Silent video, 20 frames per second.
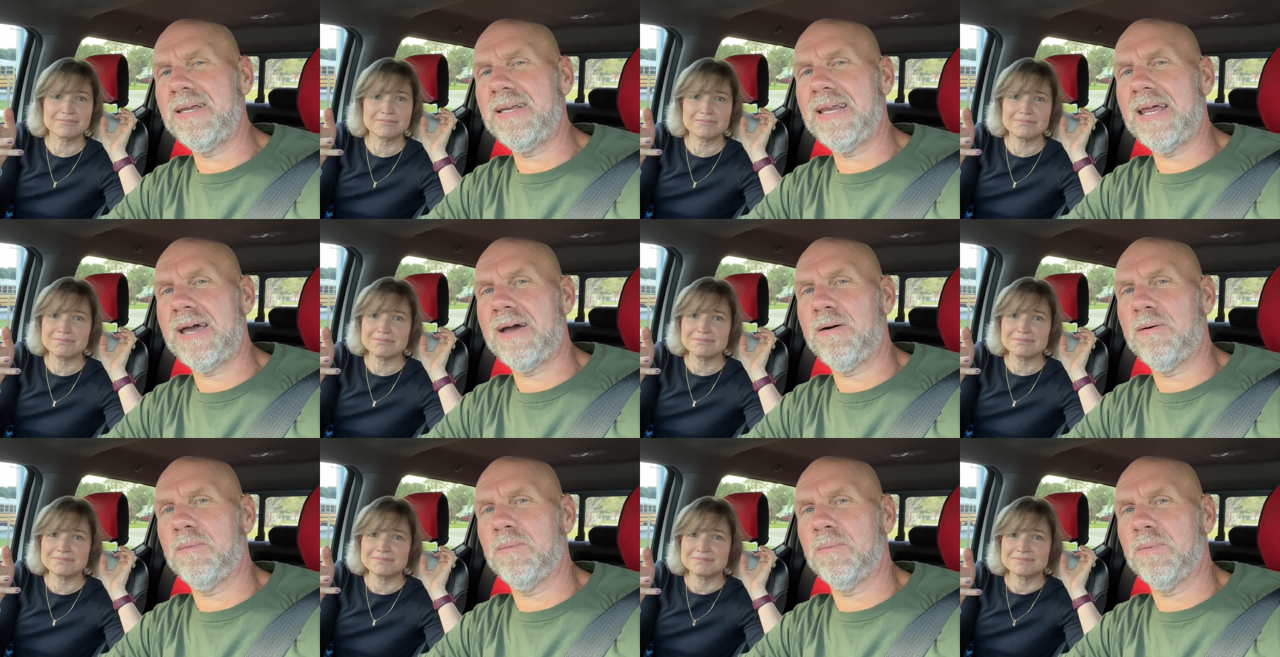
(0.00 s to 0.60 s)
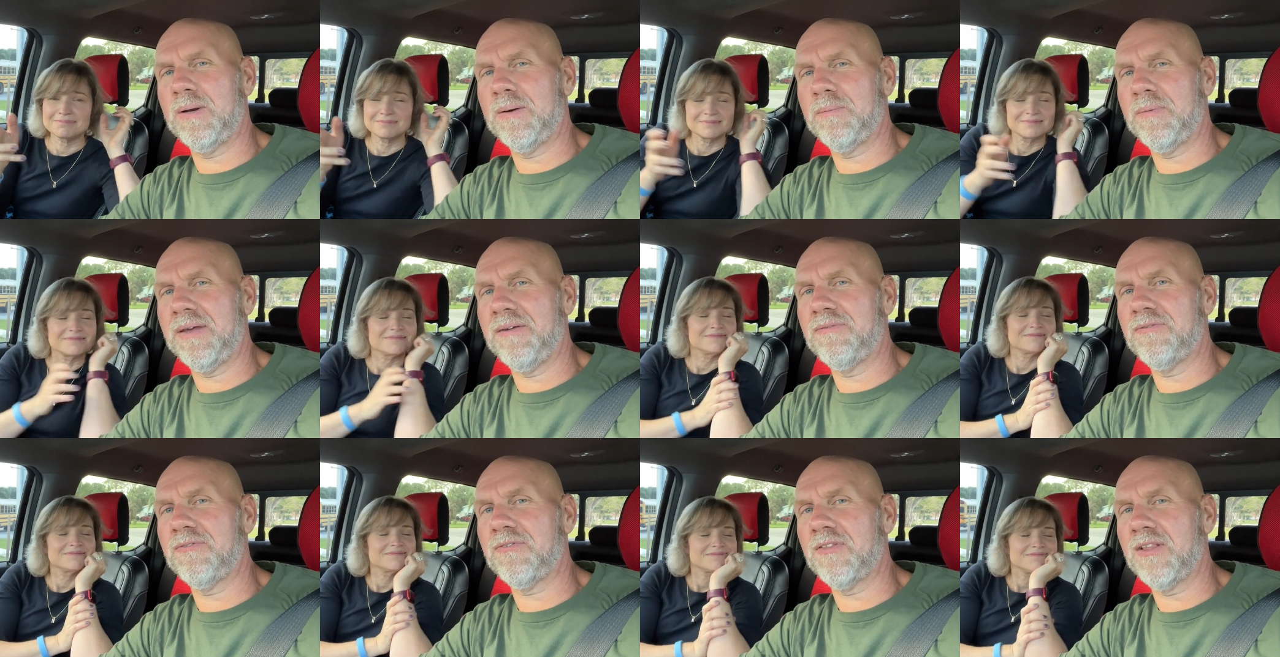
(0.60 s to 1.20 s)
Speaker 1: now when
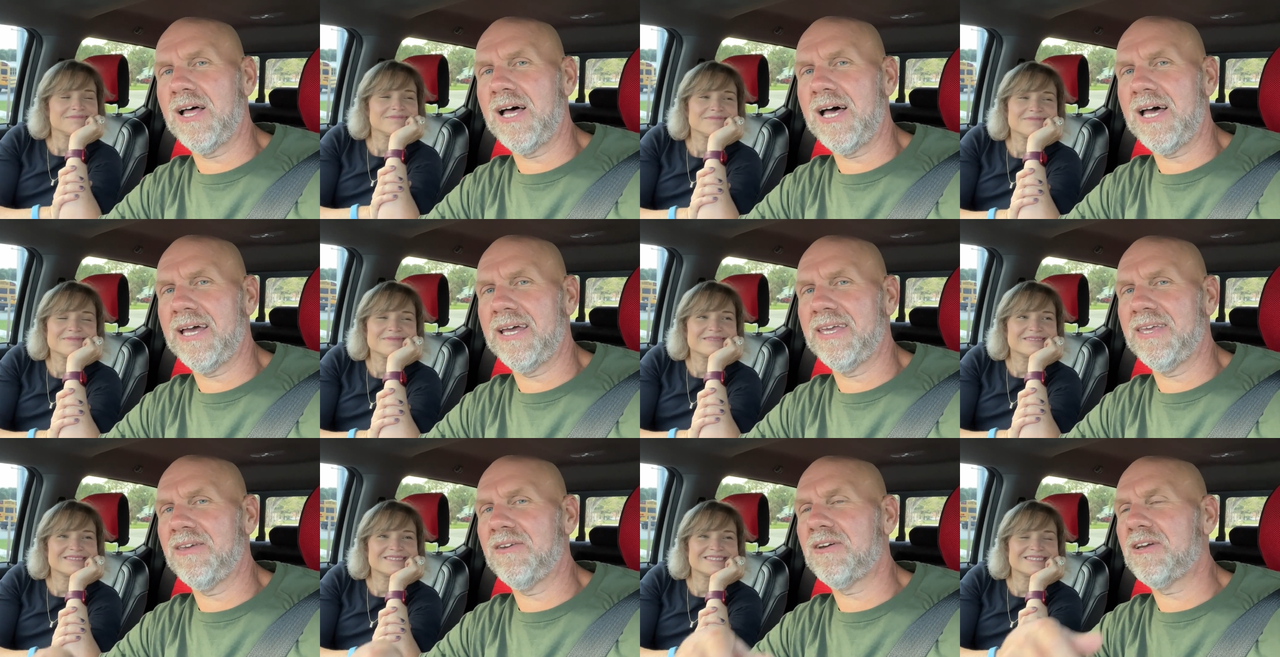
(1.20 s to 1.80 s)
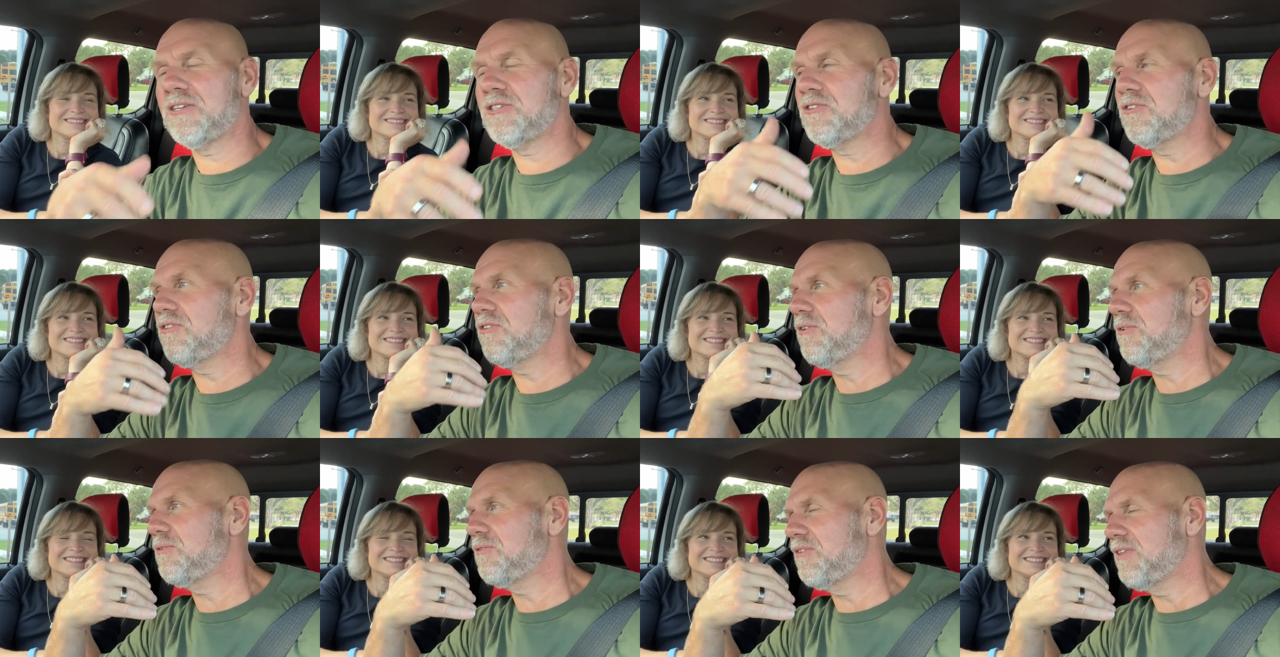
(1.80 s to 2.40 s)
we fly, you could just
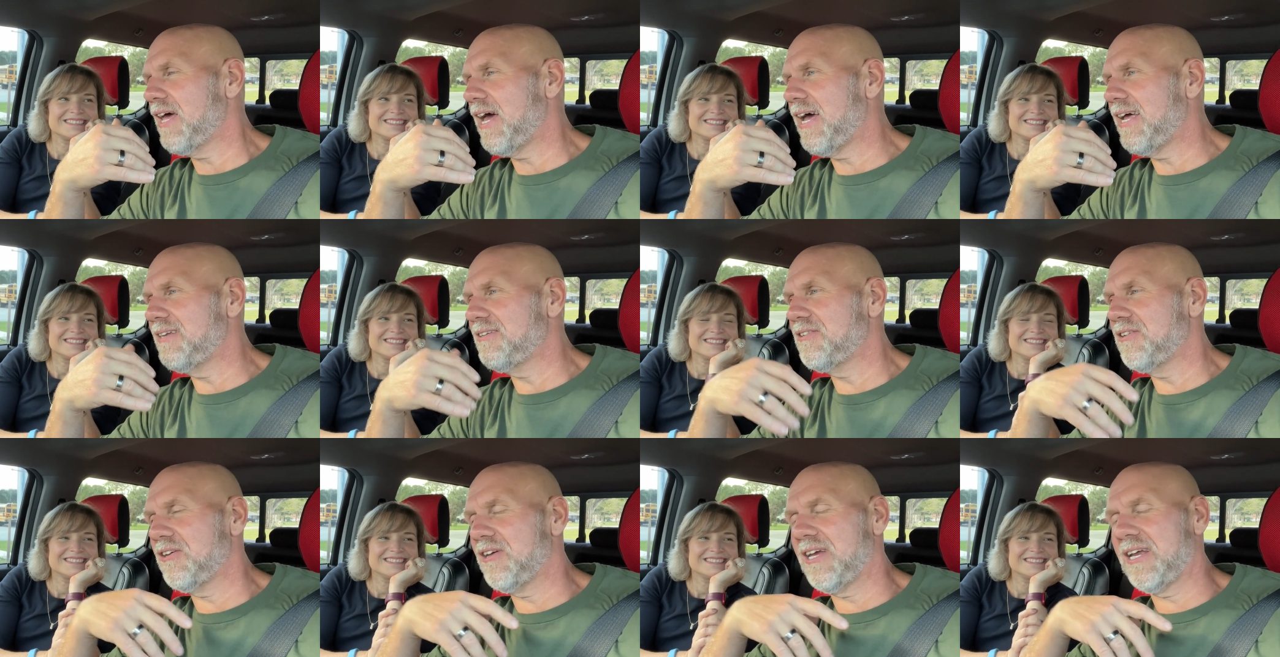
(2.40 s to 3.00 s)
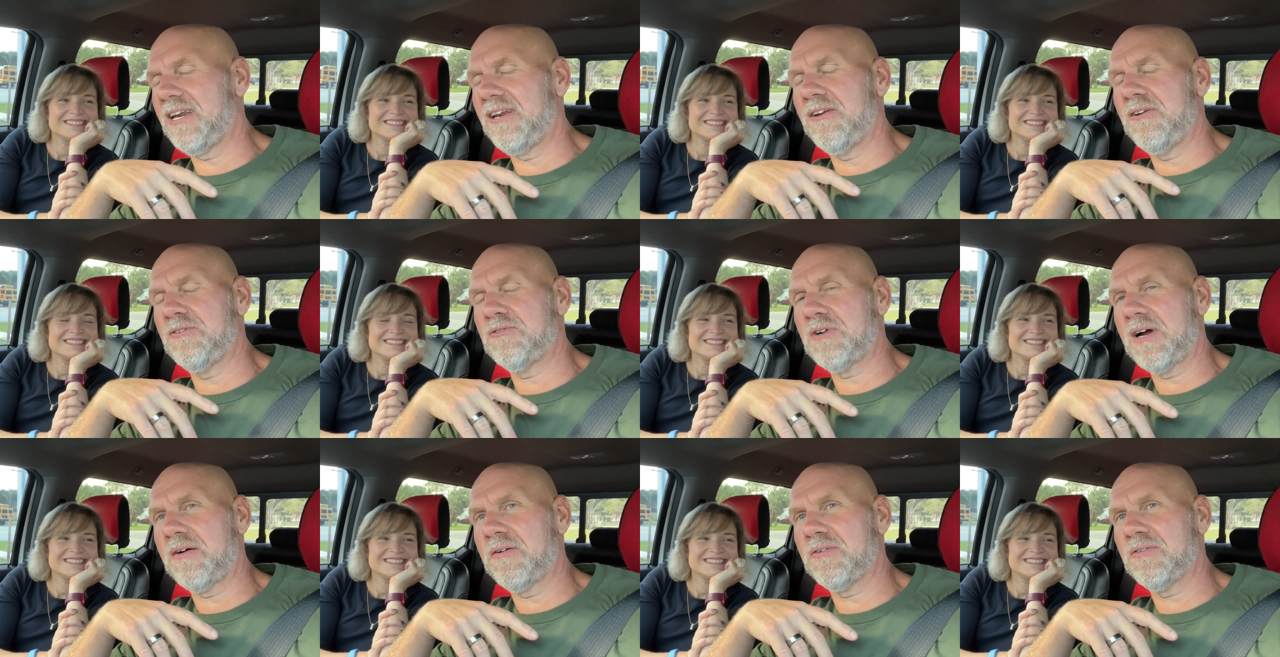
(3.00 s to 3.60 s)
use that until you get a new
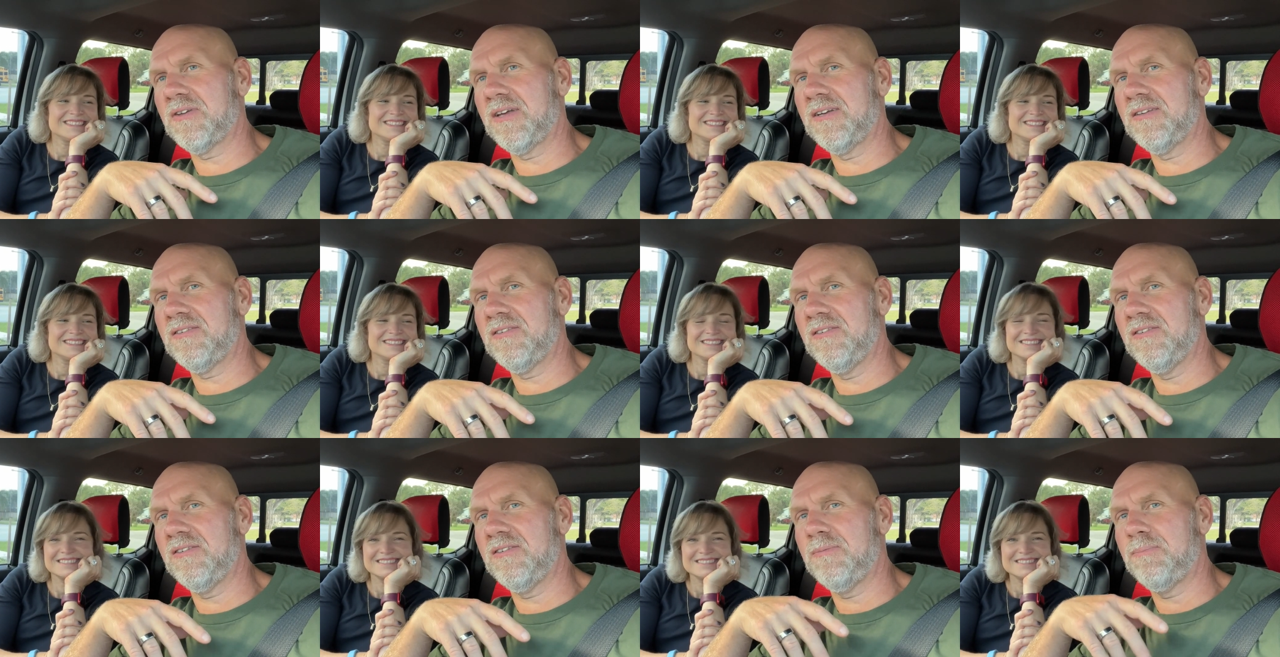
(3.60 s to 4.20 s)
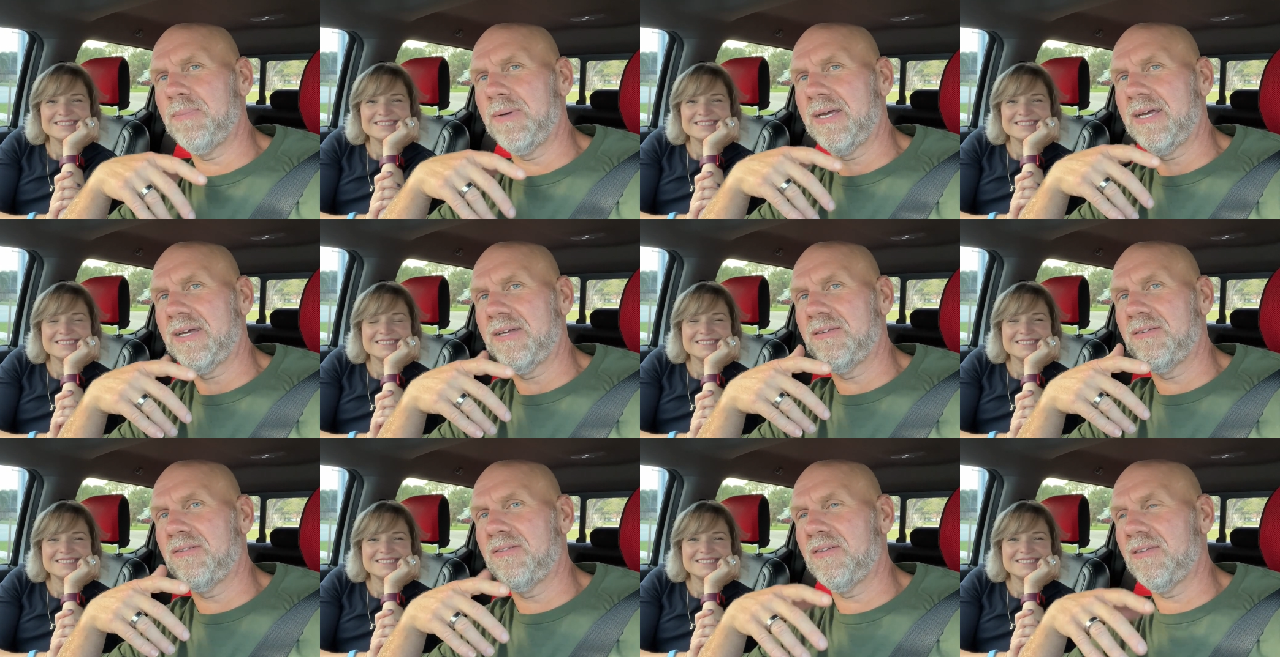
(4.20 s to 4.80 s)
driver's license,
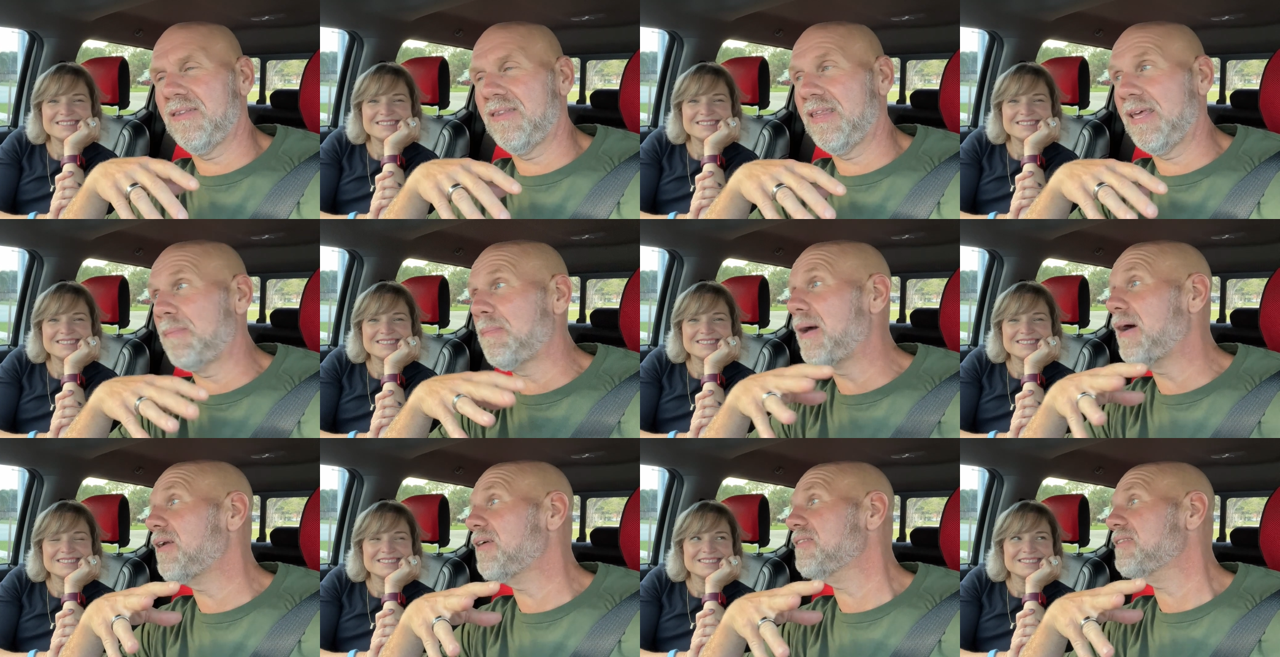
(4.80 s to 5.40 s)
because the amount of